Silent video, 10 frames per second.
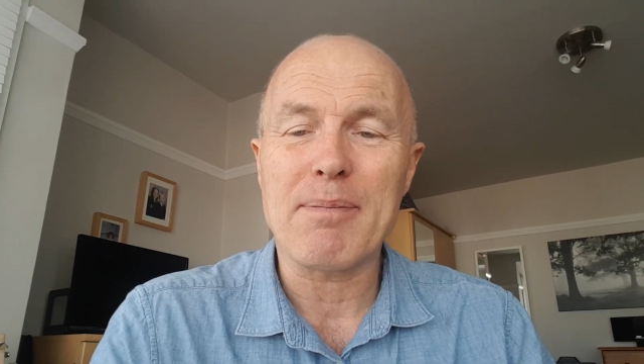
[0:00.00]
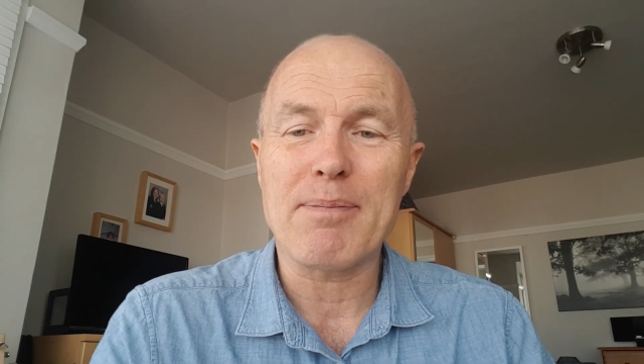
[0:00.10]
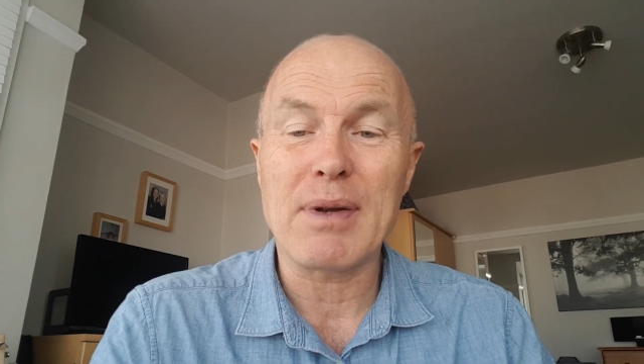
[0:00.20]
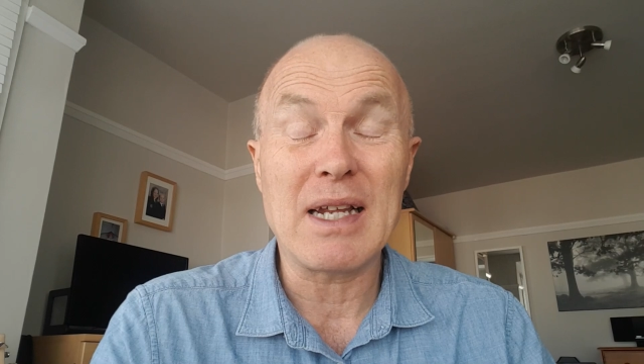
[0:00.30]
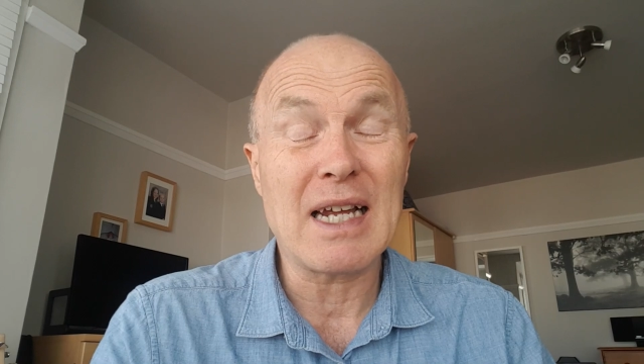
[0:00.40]

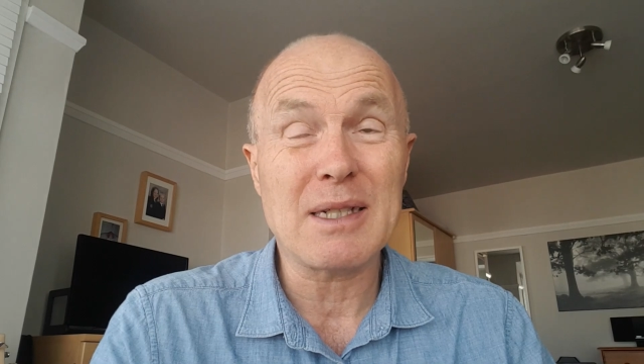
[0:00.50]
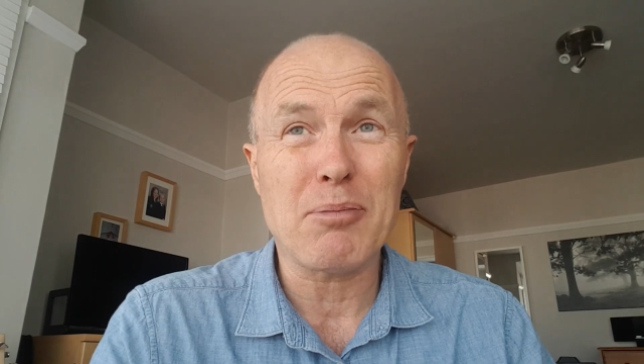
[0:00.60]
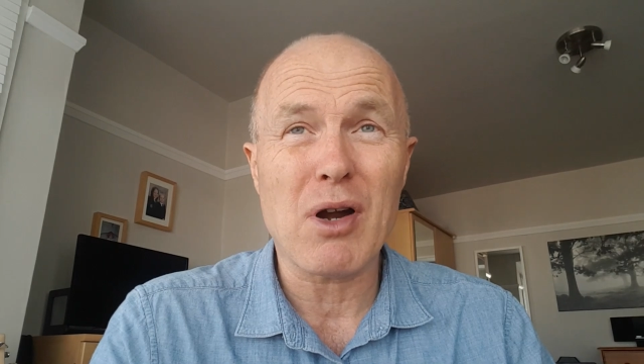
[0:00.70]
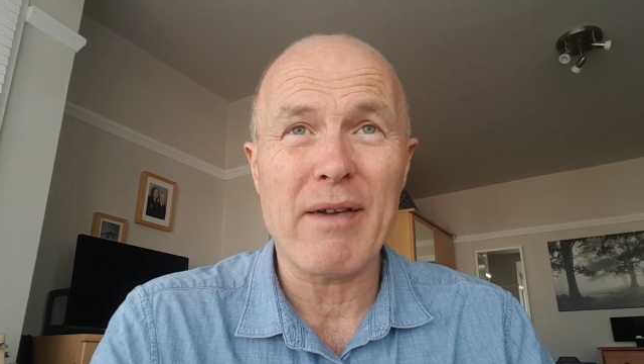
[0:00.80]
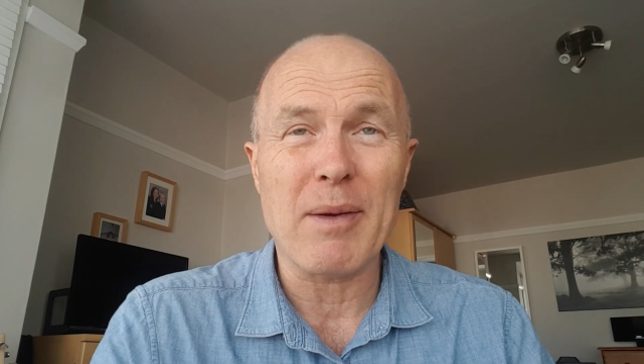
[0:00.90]
he has a
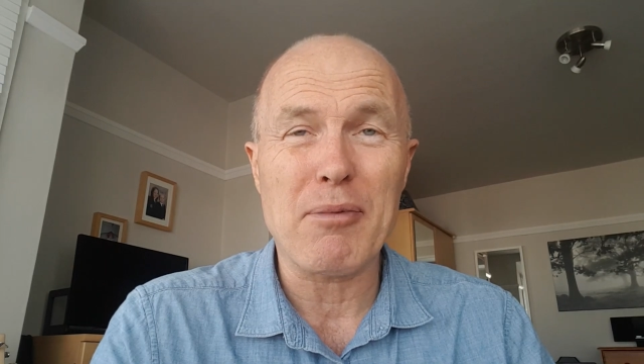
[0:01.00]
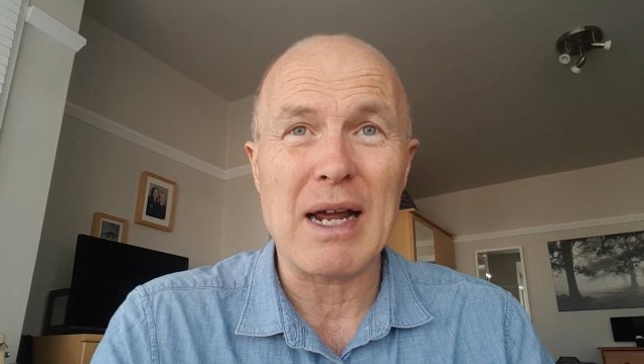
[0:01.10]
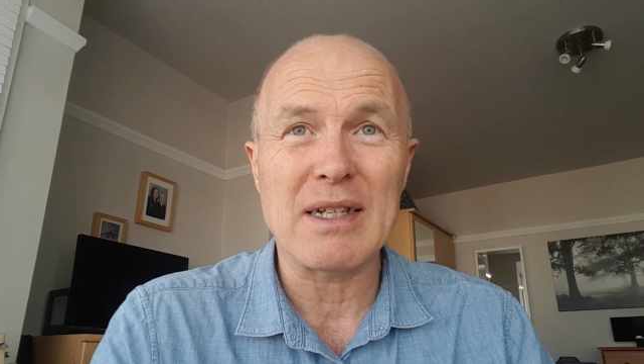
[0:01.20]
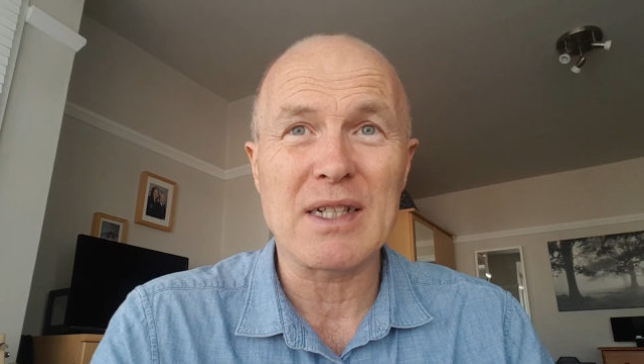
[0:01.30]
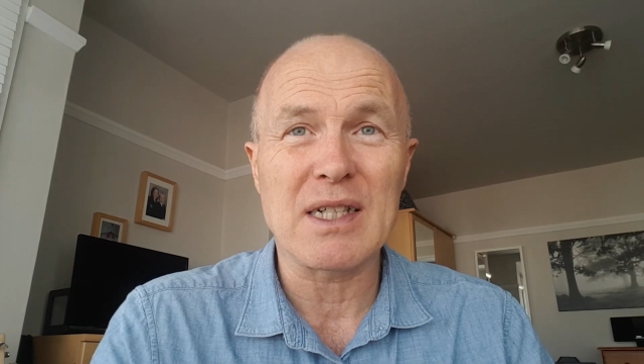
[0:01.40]
private
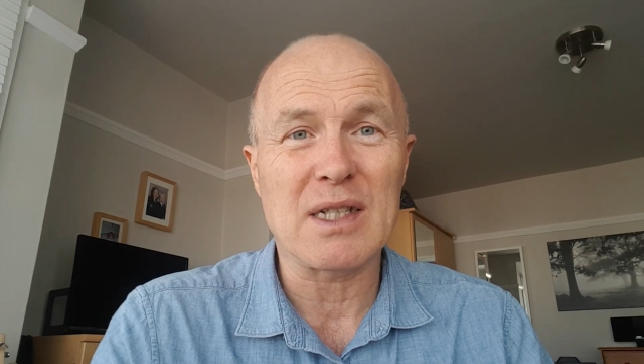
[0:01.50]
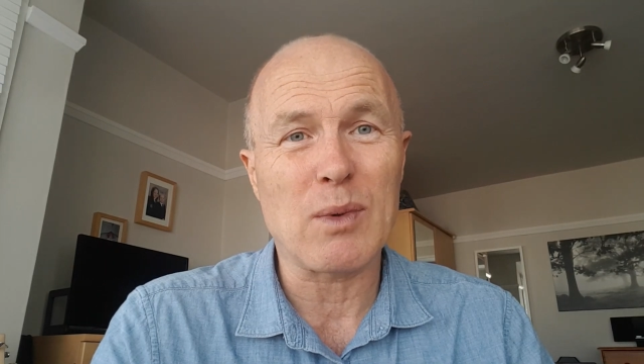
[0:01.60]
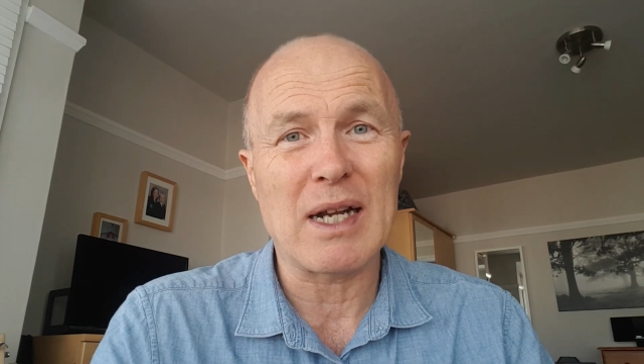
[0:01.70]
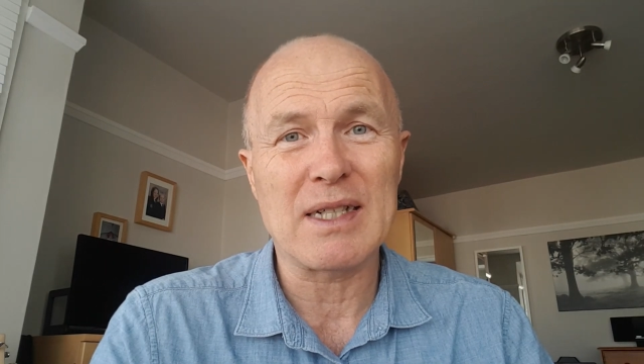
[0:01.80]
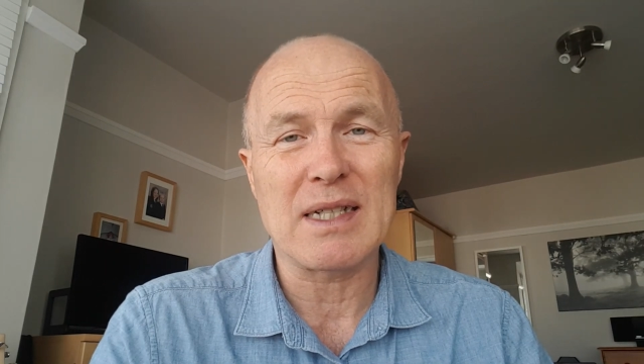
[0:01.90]
practice as
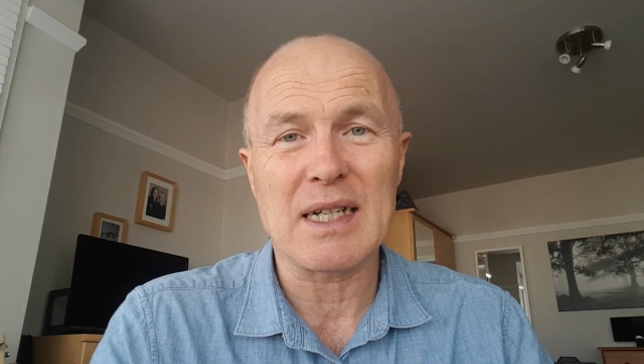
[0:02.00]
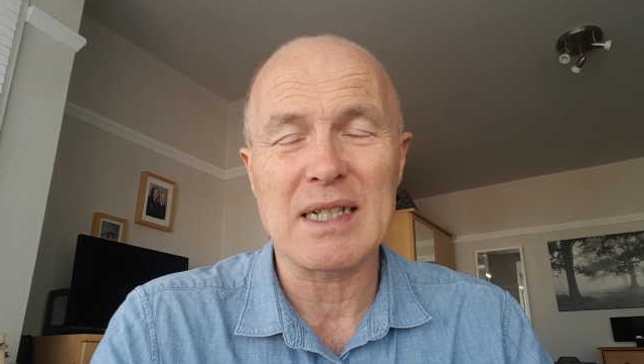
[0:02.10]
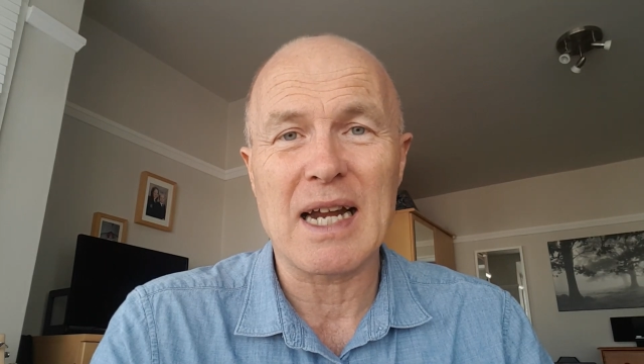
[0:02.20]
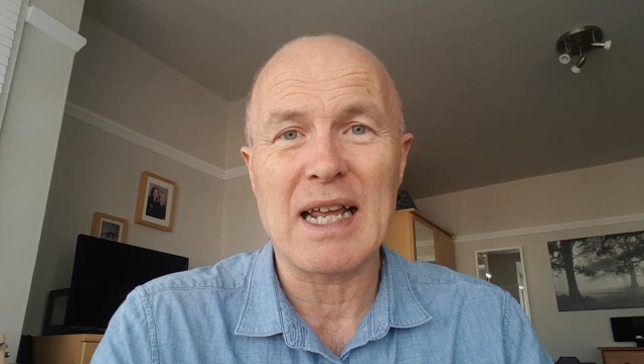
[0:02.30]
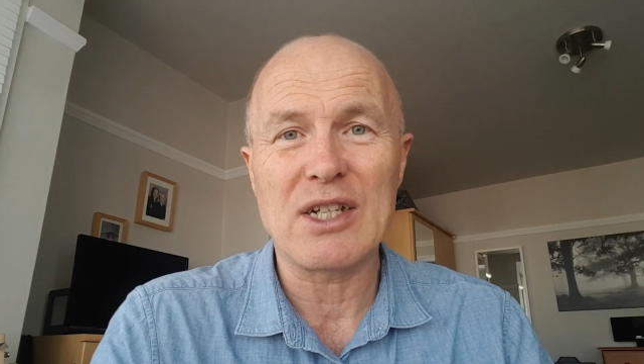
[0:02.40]
well as does
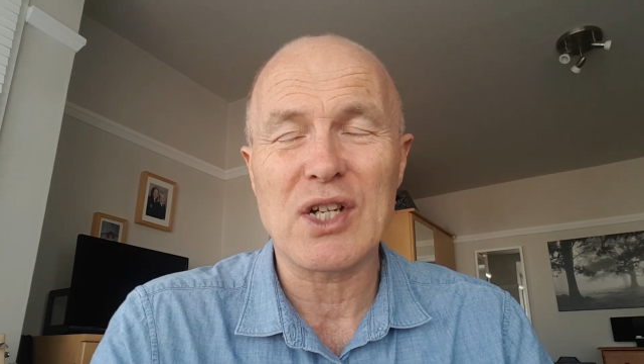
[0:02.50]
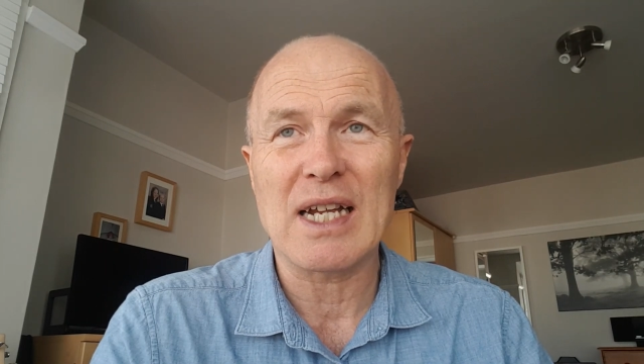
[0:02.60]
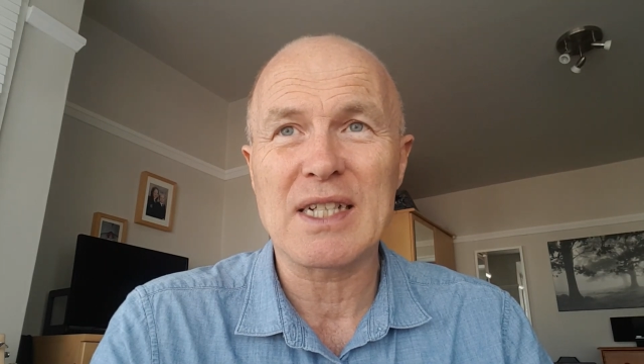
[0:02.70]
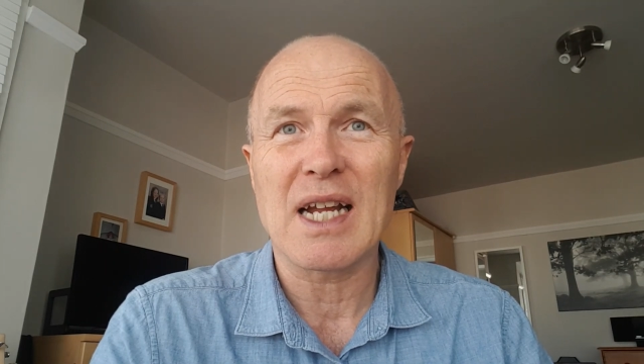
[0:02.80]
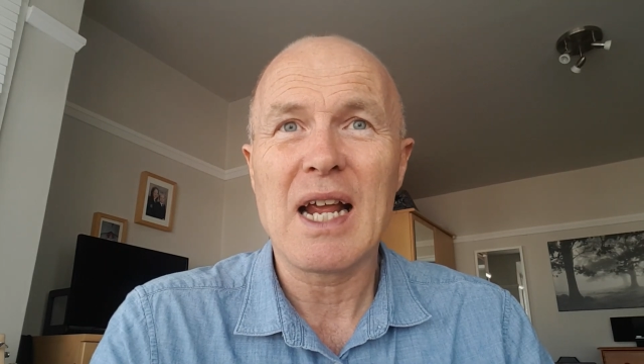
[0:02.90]

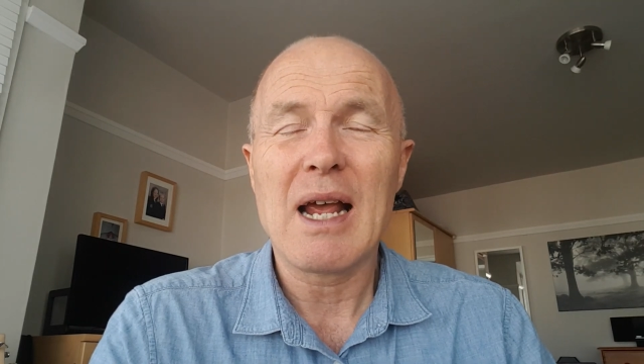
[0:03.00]
NHS.